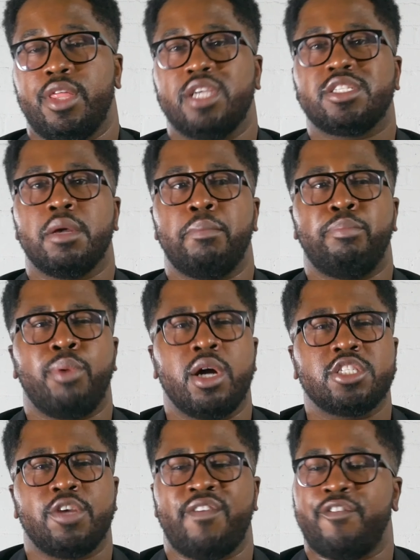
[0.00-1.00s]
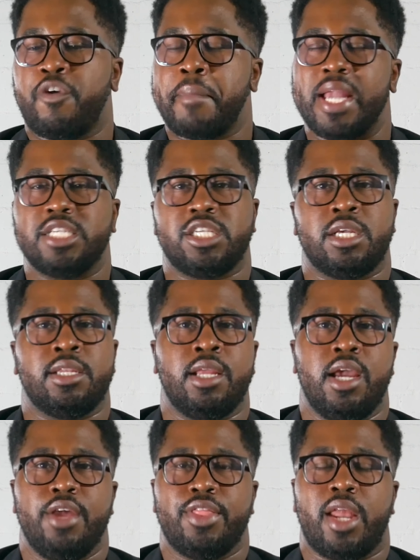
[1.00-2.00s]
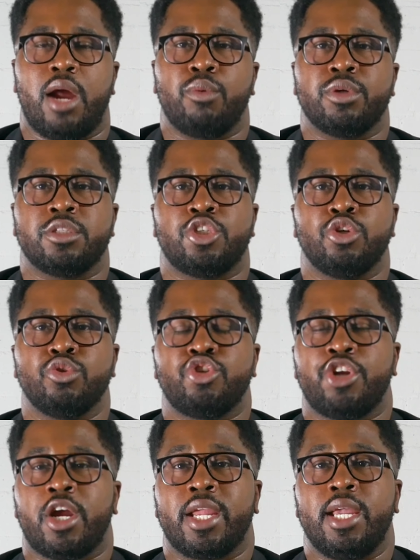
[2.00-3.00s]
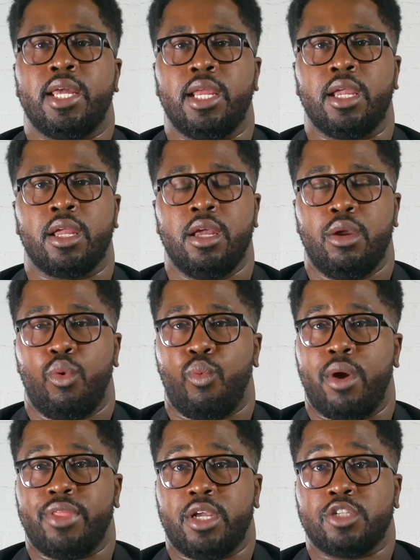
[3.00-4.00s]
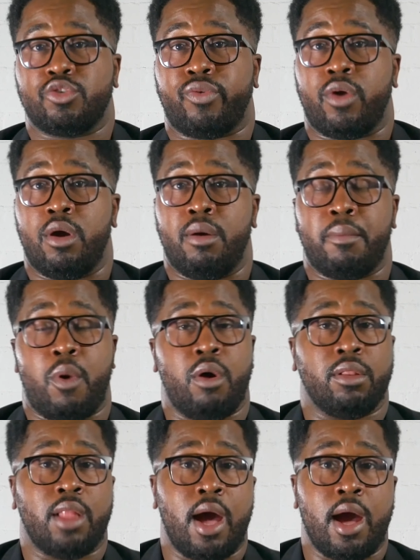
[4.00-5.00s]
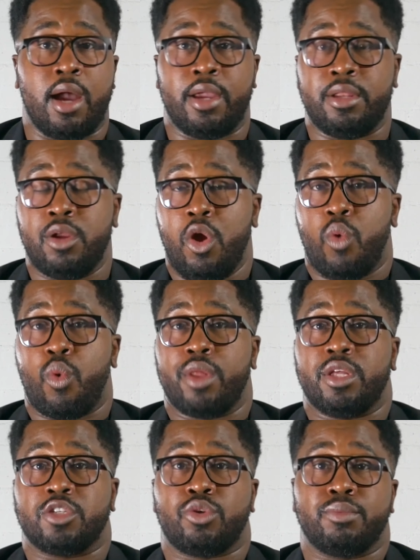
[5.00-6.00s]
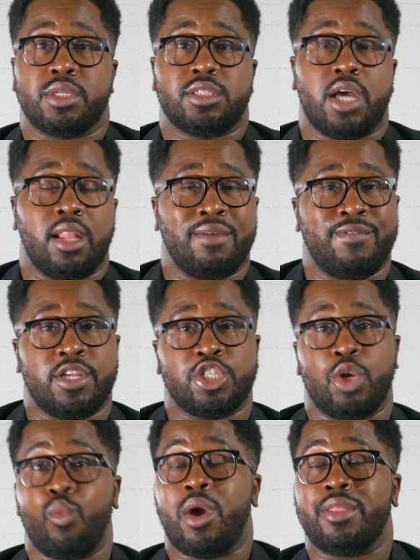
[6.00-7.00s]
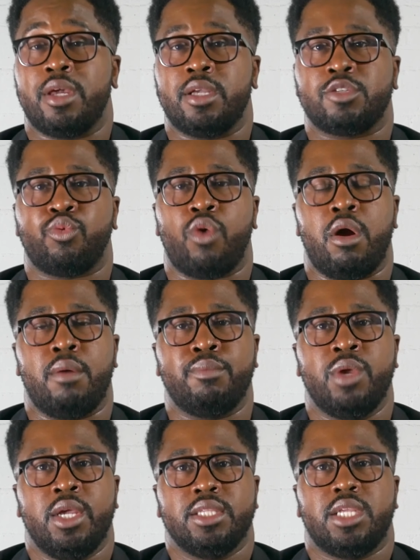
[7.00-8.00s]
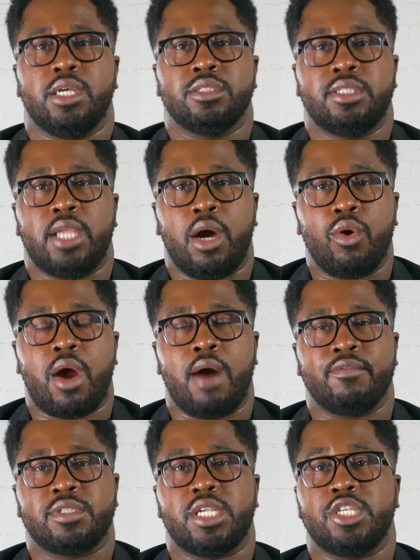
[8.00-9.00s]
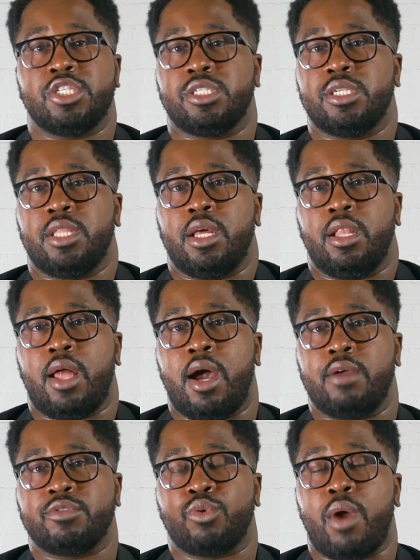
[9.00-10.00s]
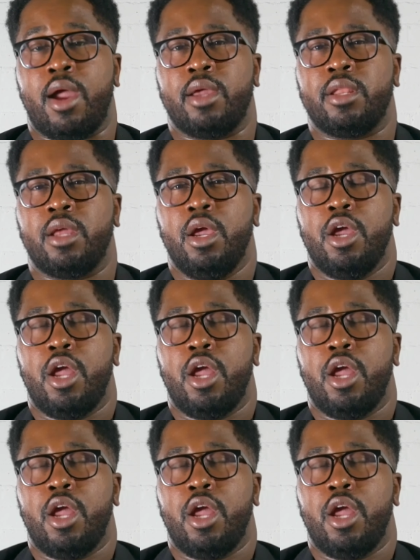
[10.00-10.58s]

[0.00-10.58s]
there's a bunch of information that our children are getting, whether it's from online, whether it's from the television, whether it's from the adult conversations in their lives, right?